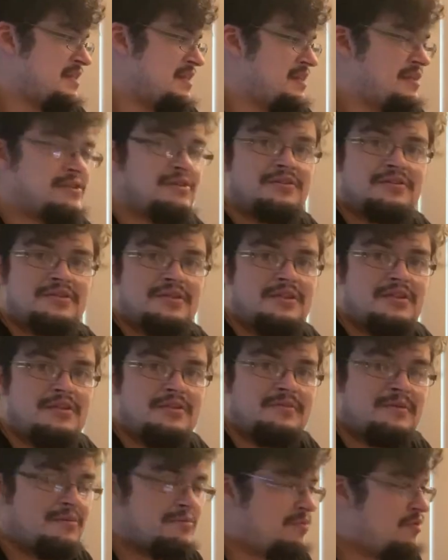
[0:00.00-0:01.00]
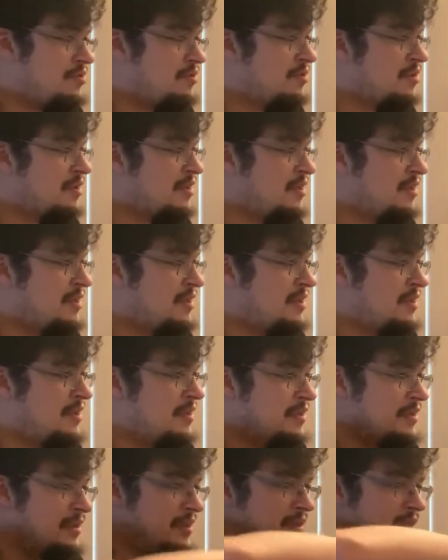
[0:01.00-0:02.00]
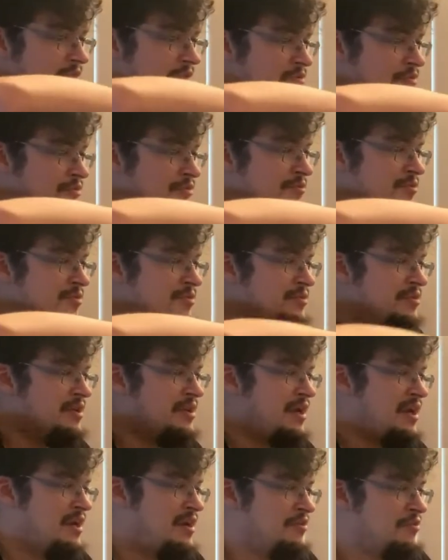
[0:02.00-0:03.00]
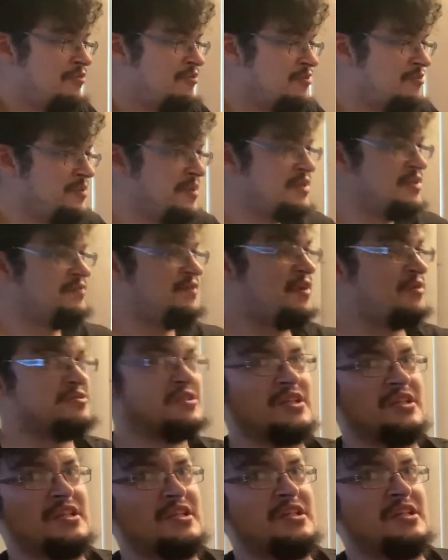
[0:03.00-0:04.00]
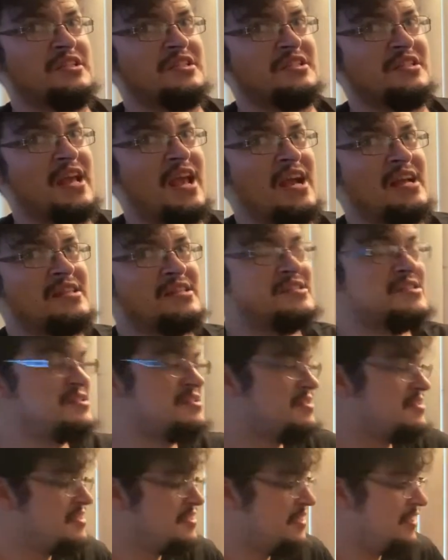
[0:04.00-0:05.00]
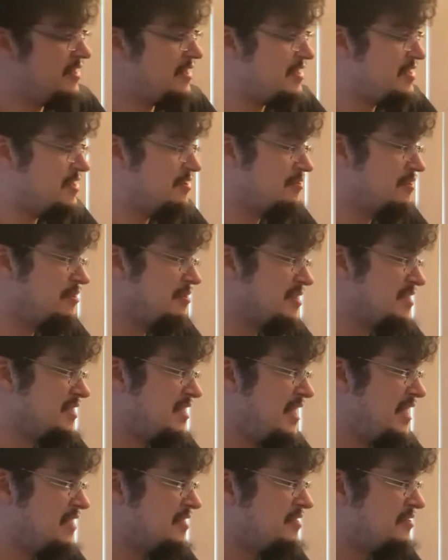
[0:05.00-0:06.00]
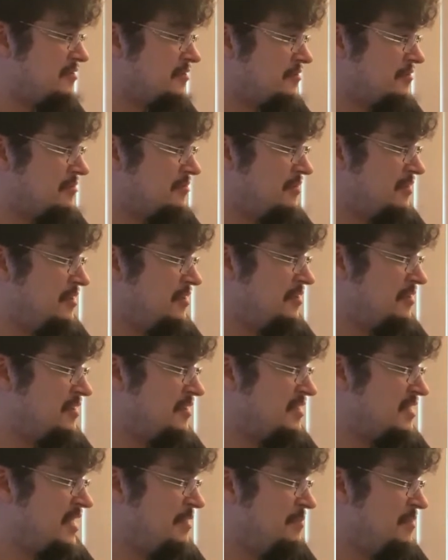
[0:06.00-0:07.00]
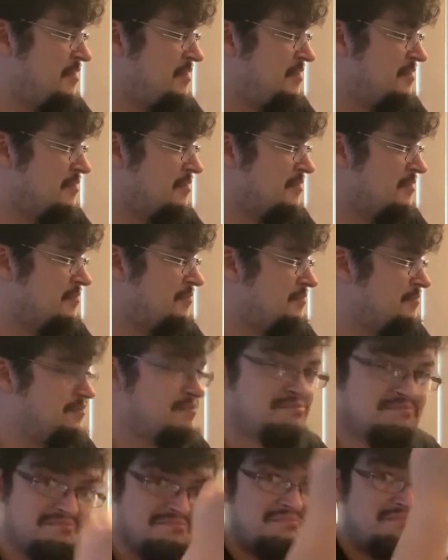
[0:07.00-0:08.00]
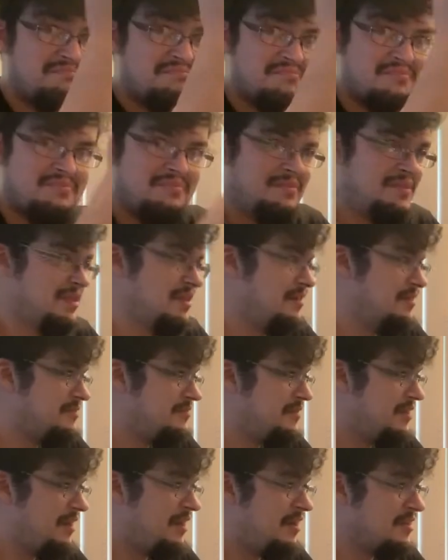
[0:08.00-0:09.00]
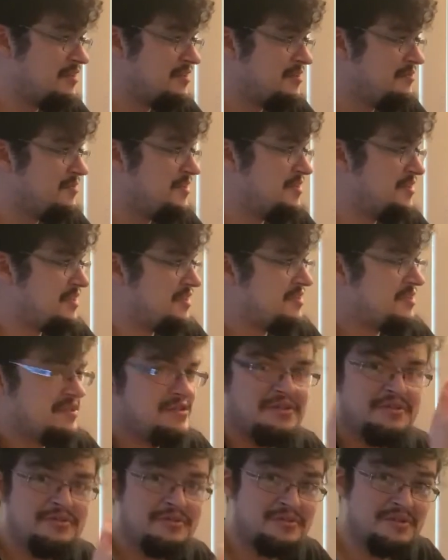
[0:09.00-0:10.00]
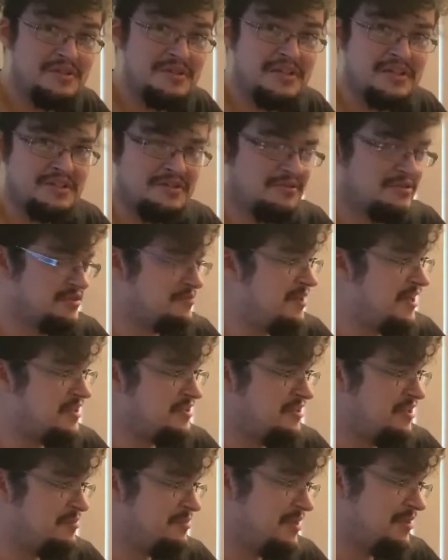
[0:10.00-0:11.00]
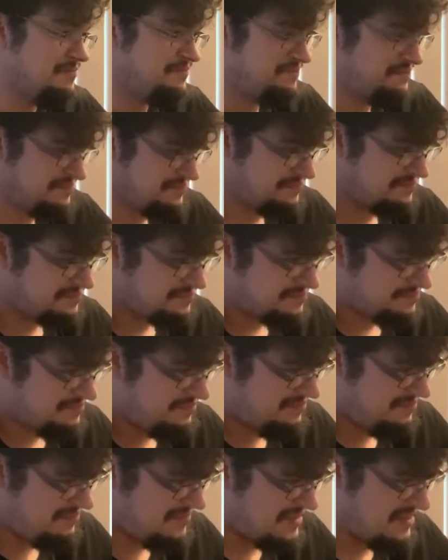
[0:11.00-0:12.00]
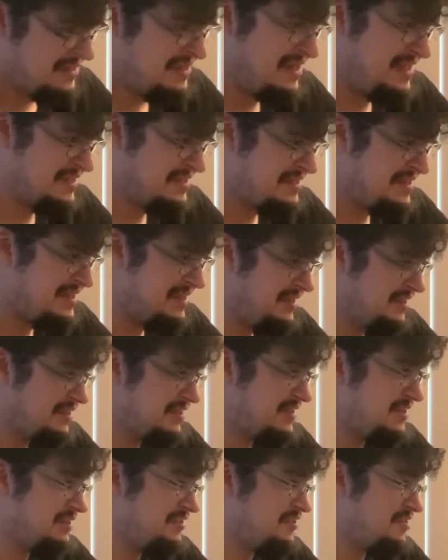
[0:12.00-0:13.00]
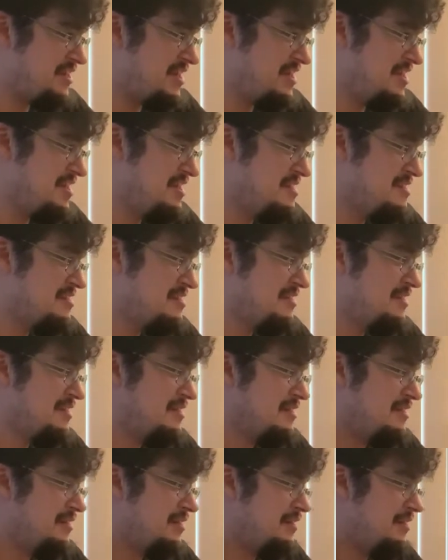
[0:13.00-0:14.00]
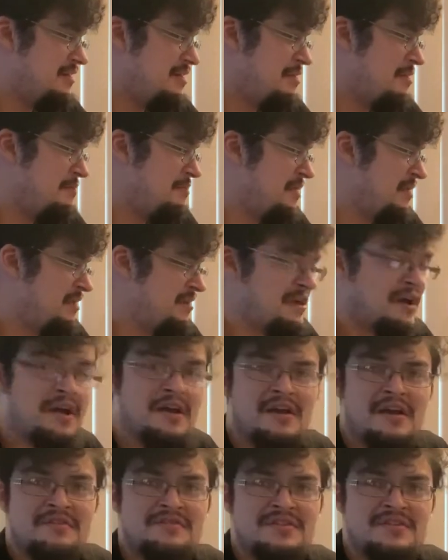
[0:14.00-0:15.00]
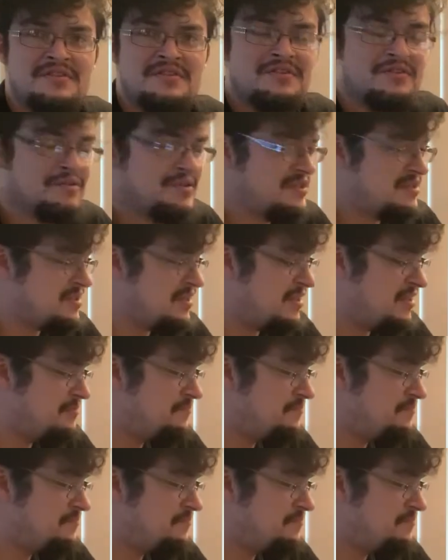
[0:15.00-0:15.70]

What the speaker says: leg looked a little bit more like normal, like how normal meant if I was like in a stance, like a heroic stance, or you know, excitement, or awesome, just because you know you get the gold spatula. But yeah, this leg looks a little janky. But I've seen the notice.